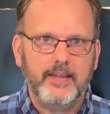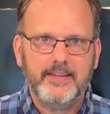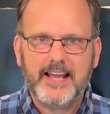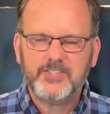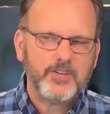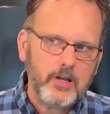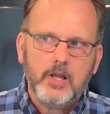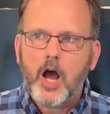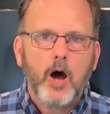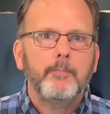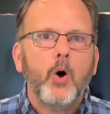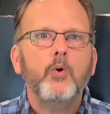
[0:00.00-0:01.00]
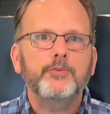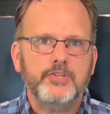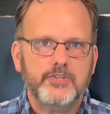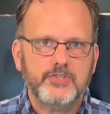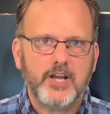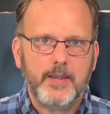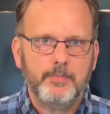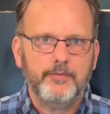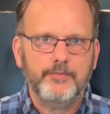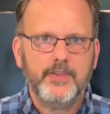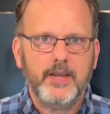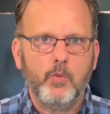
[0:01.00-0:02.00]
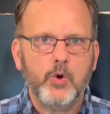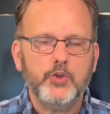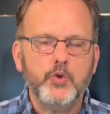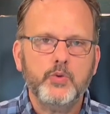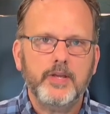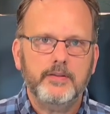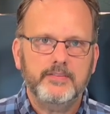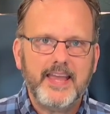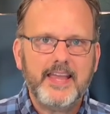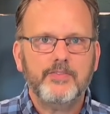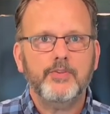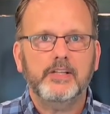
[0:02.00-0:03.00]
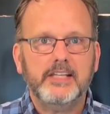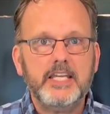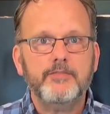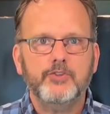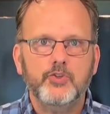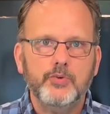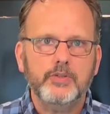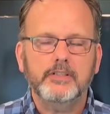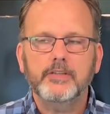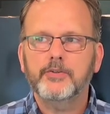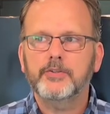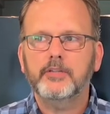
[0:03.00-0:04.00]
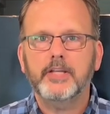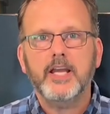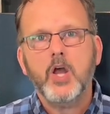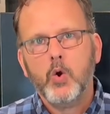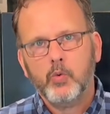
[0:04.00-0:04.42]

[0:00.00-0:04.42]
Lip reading: and that's a poultice type of thing where you can take the leaf and you can literally